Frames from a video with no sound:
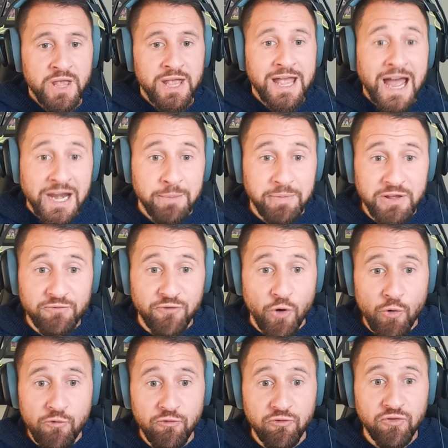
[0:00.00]
Can it be
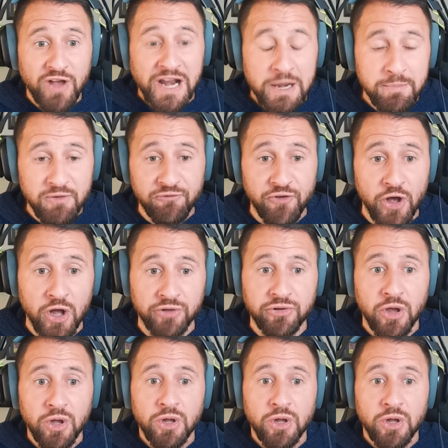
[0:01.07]
fourth? Can it be third?